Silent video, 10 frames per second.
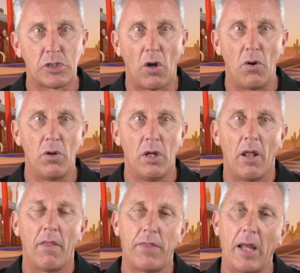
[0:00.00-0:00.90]
So
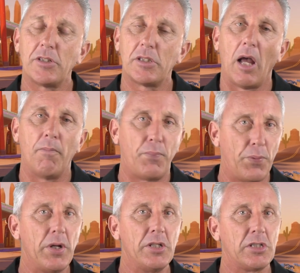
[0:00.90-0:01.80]
that's a
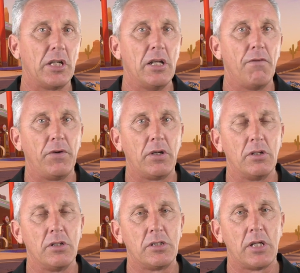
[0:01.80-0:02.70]
pretty
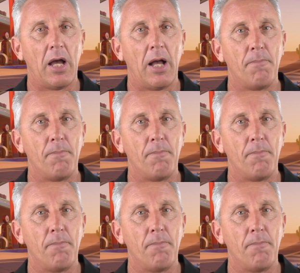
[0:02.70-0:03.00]
significant